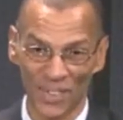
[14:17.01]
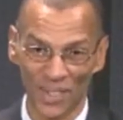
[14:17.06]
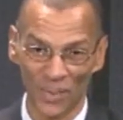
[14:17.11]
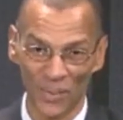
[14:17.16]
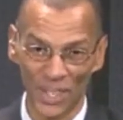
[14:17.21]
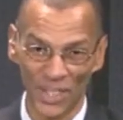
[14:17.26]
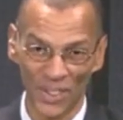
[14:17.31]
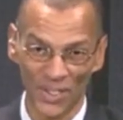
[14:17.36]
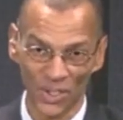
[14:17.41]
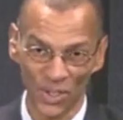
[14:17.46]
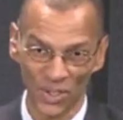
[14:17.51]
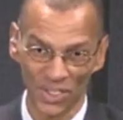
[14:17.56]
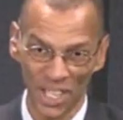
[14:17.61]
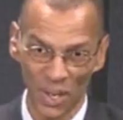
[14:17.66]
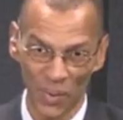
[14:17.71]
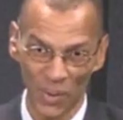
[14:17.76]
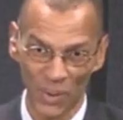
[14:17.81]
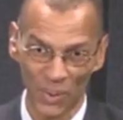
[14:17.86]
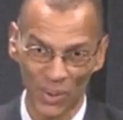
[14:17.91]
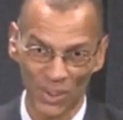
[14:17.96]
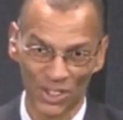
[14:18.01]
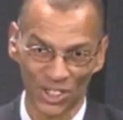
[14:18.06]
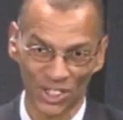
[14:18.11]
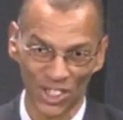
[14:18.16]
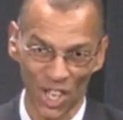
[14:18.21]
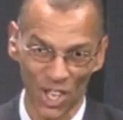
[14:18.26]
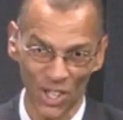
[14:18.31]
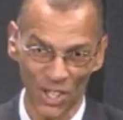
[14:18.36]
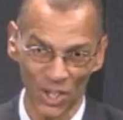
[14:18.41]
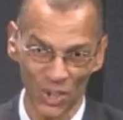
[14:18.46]
And we thought that we would
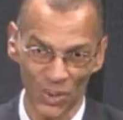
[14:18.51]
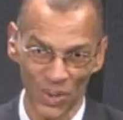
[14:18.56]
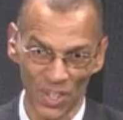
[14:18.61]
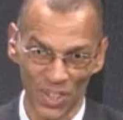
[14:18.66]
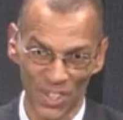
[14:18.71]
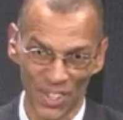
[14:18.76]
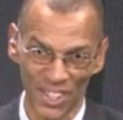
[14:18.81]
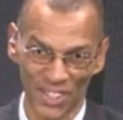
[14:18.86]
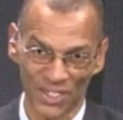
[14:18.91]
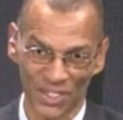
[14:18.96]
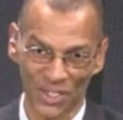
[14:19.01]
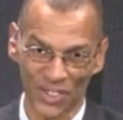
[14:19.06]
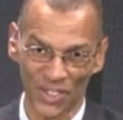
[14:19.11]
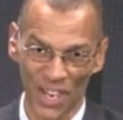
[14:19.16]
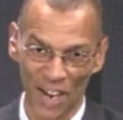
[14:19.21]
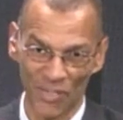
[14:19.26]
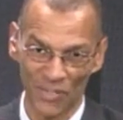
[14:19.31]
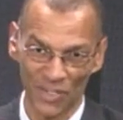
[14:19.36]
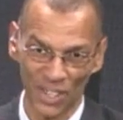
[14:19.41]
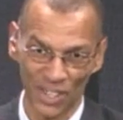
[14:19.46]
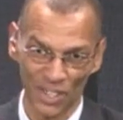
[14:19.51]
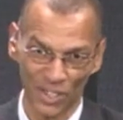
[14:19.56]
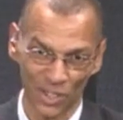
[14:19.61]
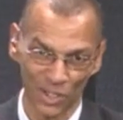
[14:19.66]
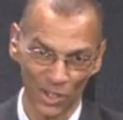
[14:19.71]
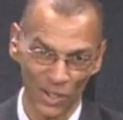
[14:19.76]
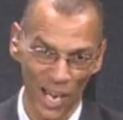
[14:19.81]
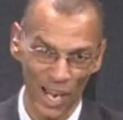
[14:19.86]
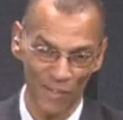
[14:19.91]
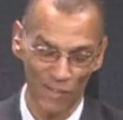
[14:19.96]
show you this graphic
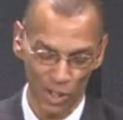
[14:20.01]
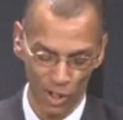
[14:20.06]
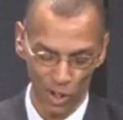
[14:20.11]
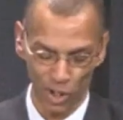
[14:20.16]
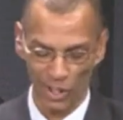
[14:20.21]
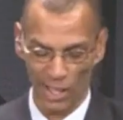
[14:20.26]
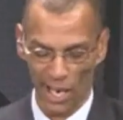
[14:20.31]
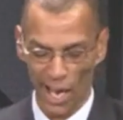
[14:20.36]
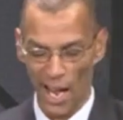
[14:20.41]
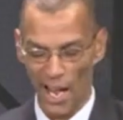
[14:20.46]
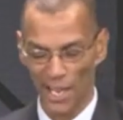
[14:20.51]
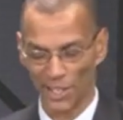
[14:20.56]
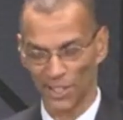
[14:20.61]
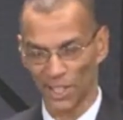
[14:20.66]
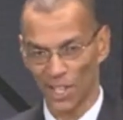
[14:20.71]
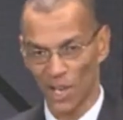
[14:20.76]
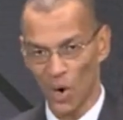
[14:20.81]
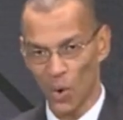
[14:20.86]
to have a look at